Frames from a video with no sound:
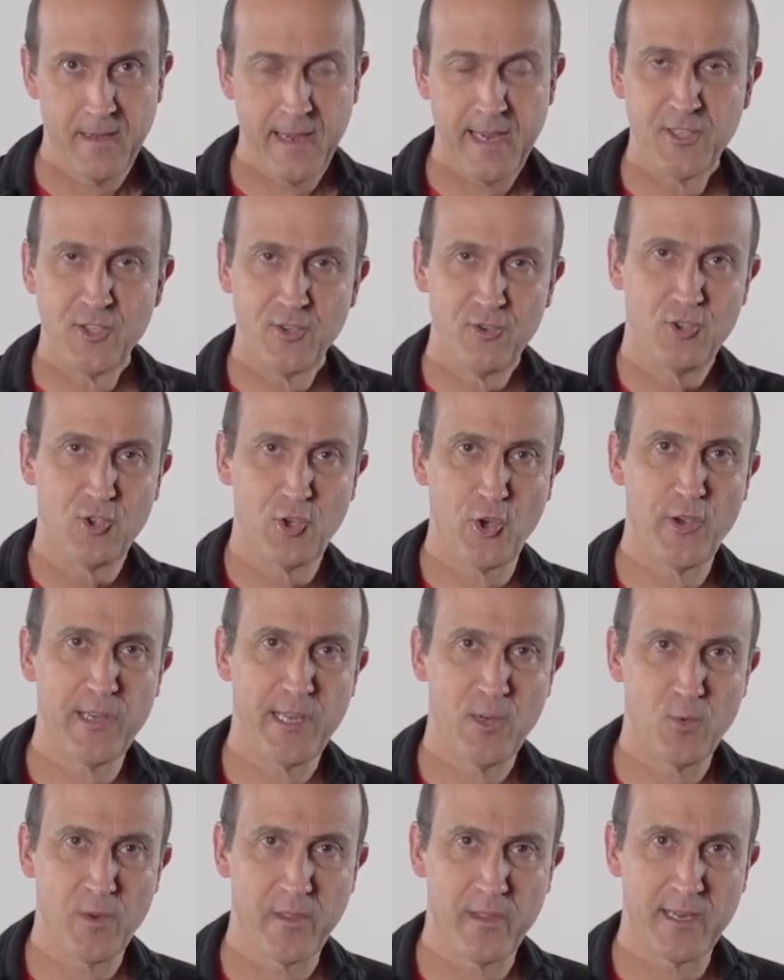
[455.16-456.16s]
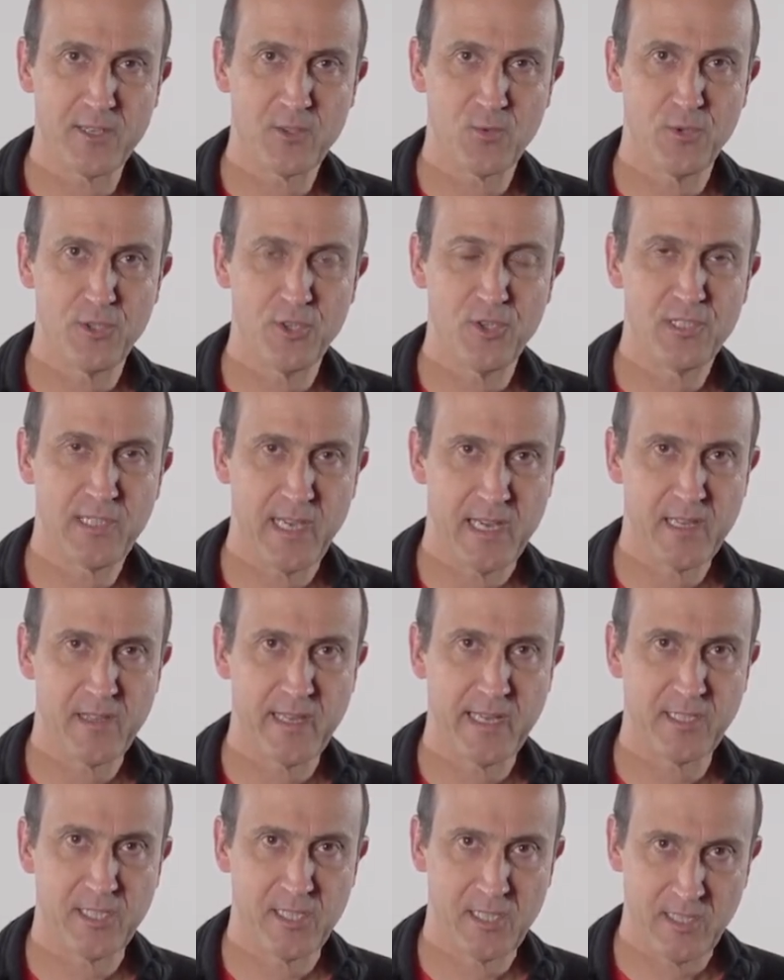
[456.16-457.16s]
As you journey with us, would you take
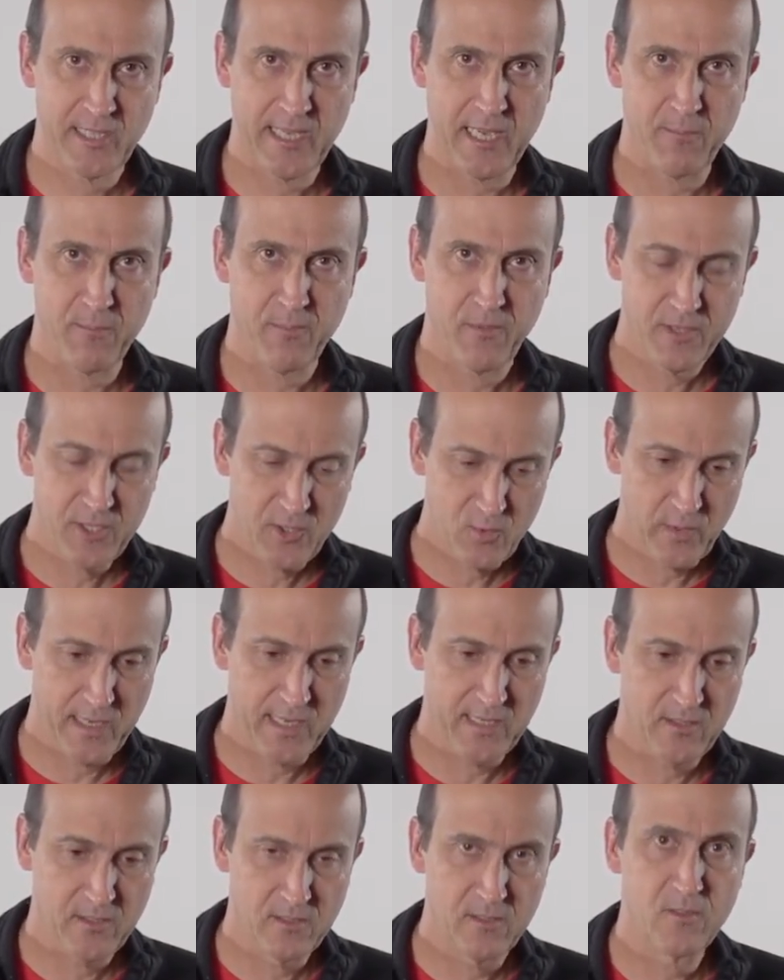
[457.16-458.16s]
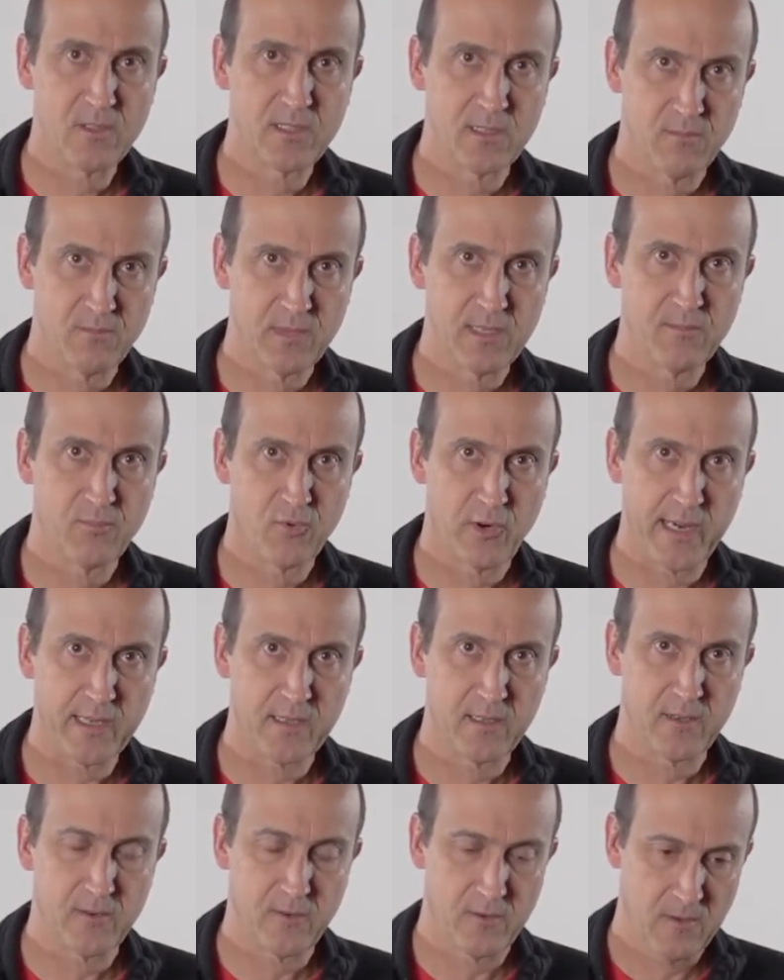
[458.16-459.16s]
that step this week to do something
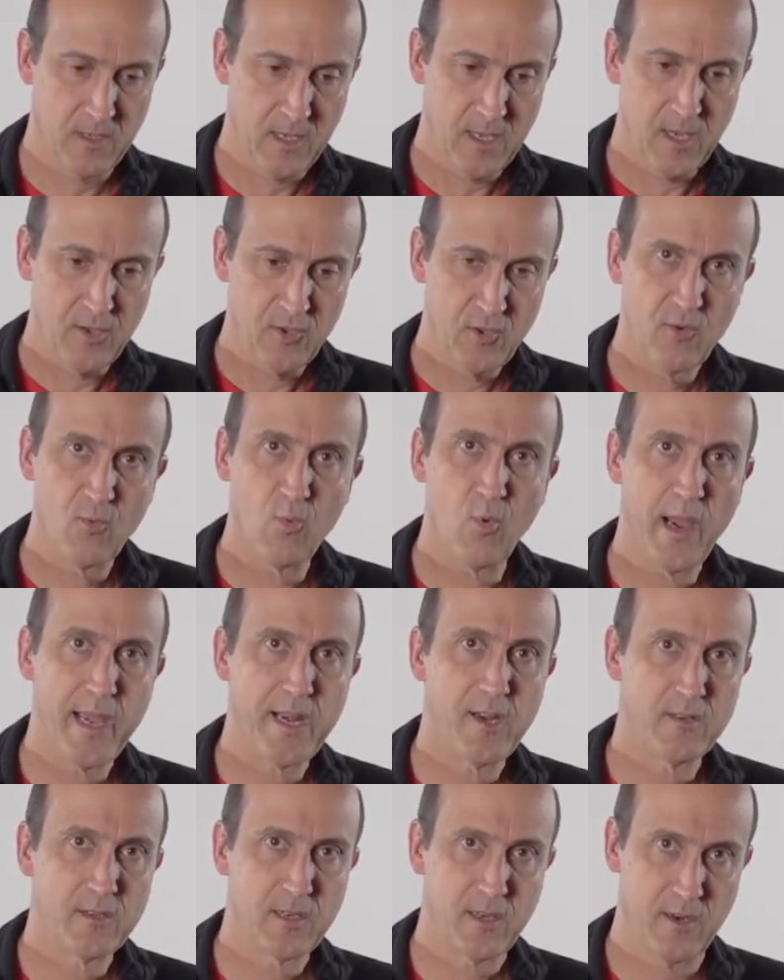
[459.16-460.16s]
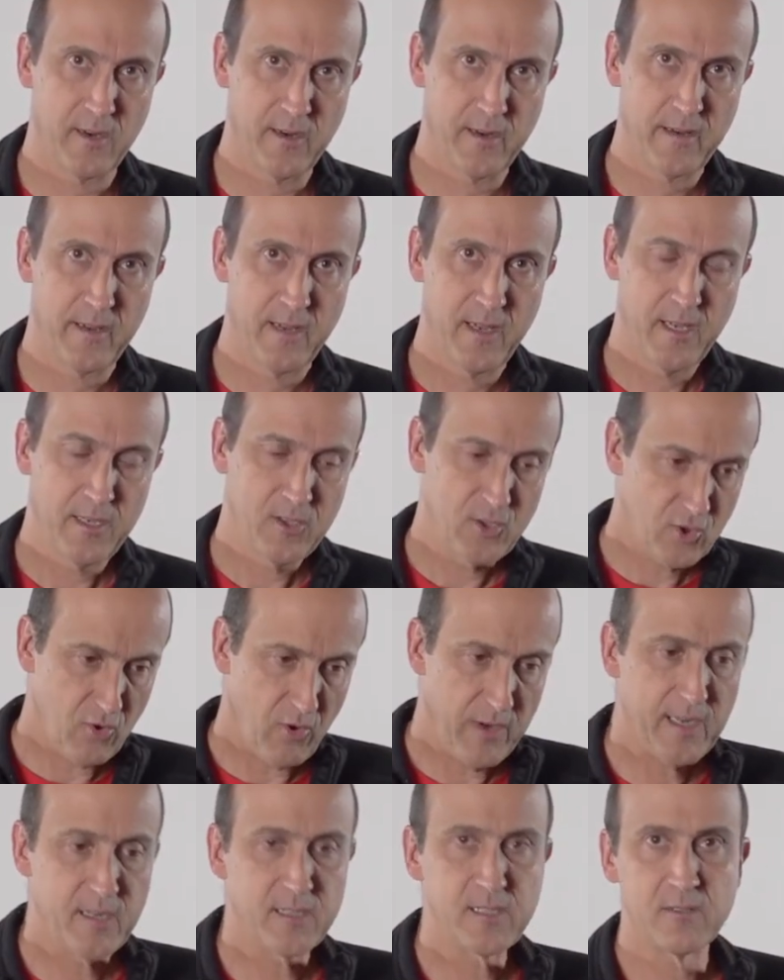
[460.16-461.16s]
practical, to wait on God?
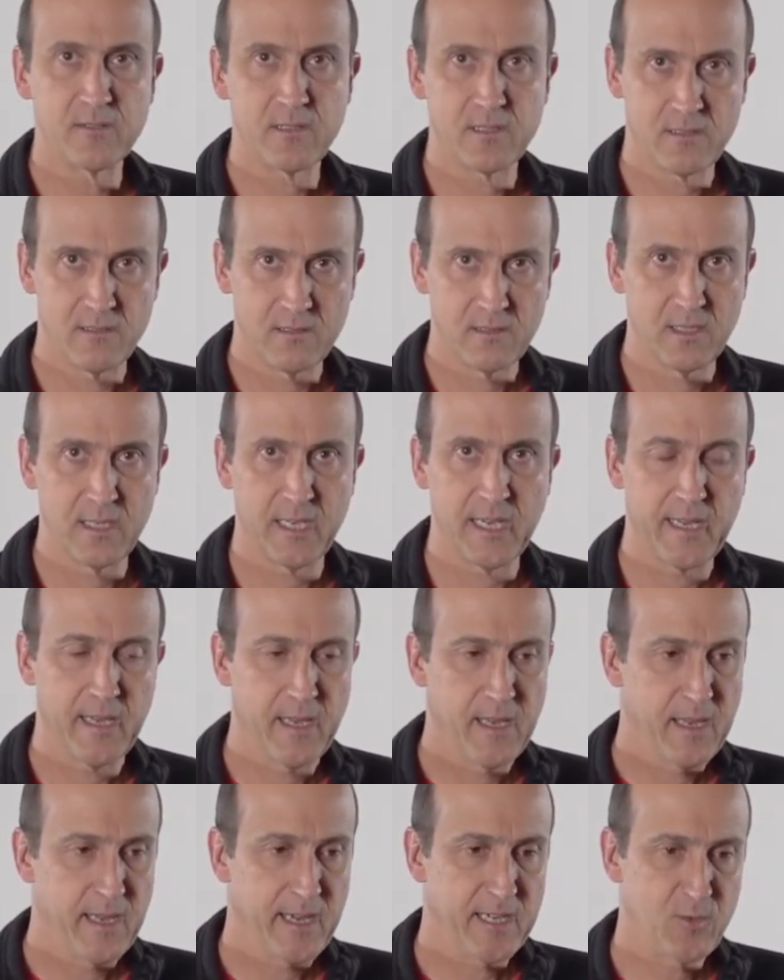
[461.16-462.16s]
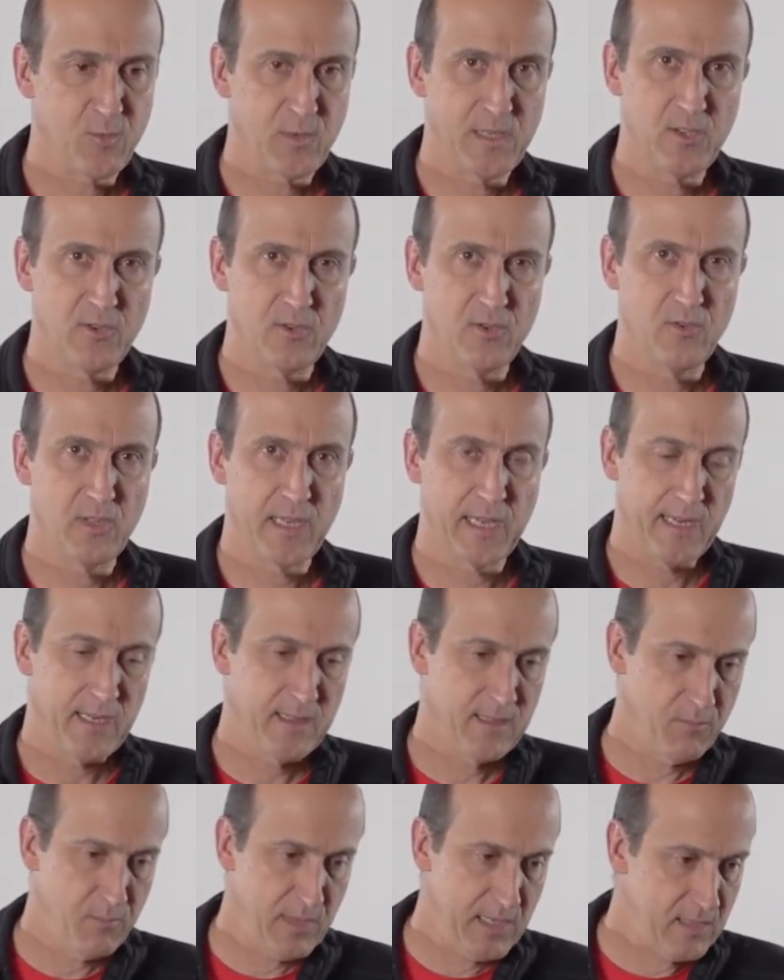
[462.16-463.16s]
Join us on Sunday as we do that.
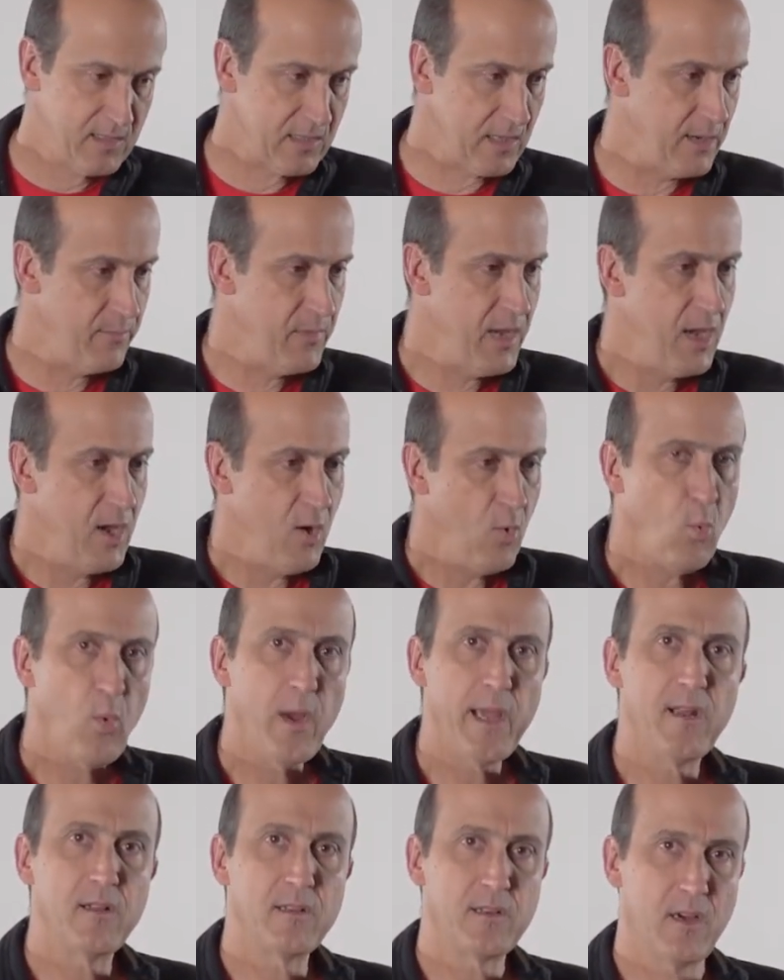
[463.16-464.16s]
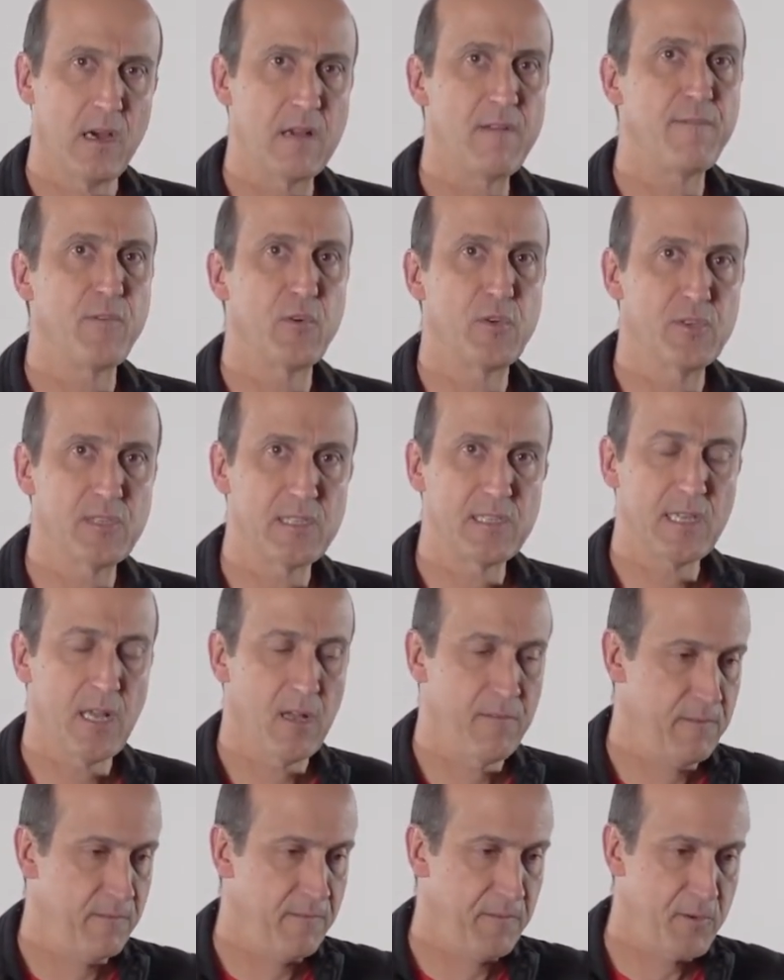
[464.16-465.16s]
In the meantime, wait on God for
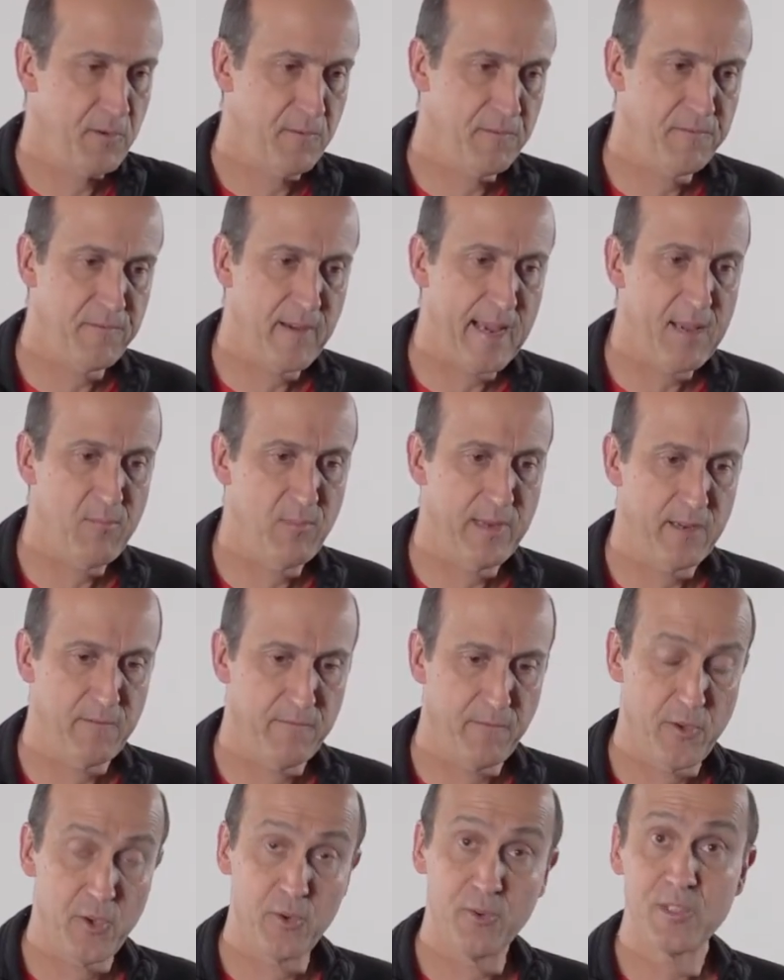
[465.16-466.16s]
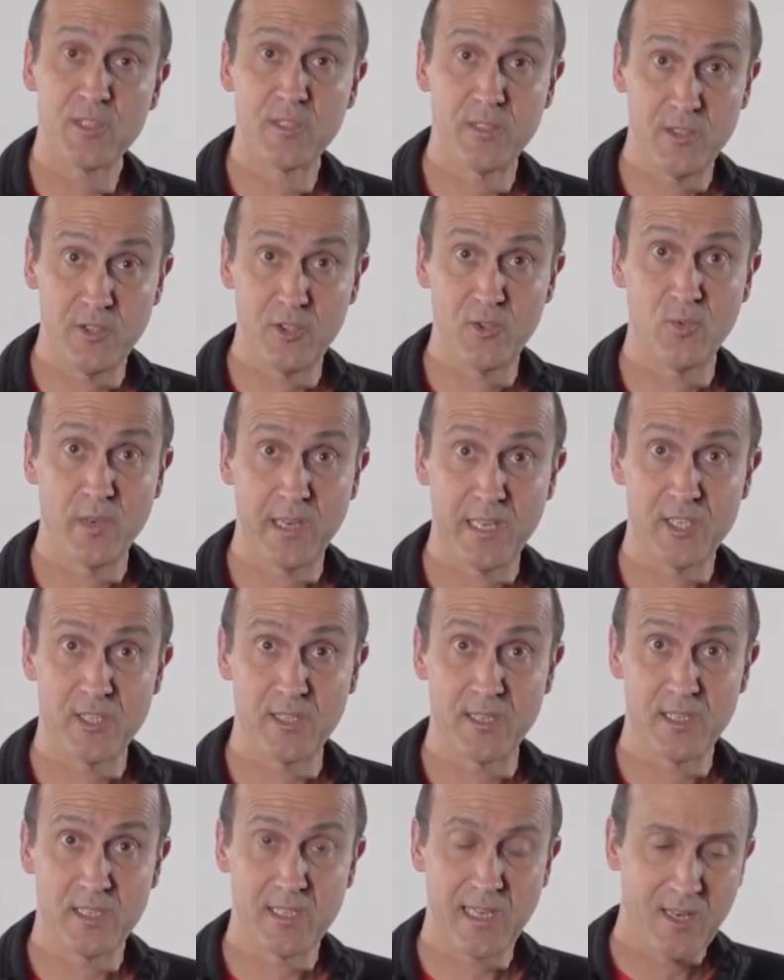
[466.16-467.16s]
yourself and for your family and for your
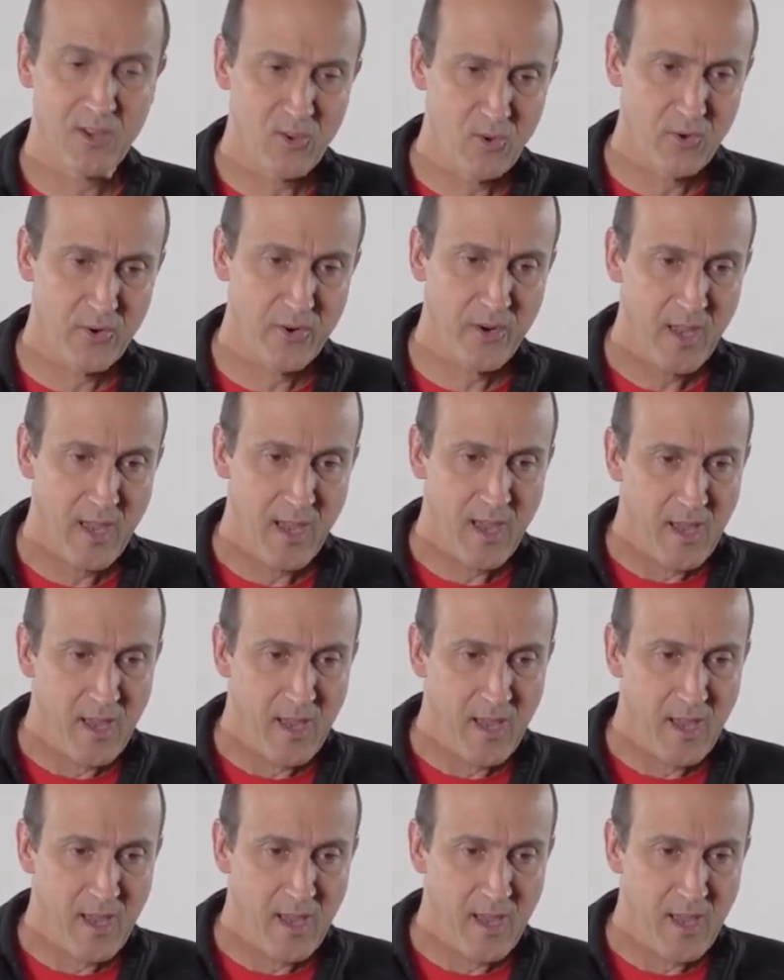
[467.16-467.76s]
situation and say, Lord,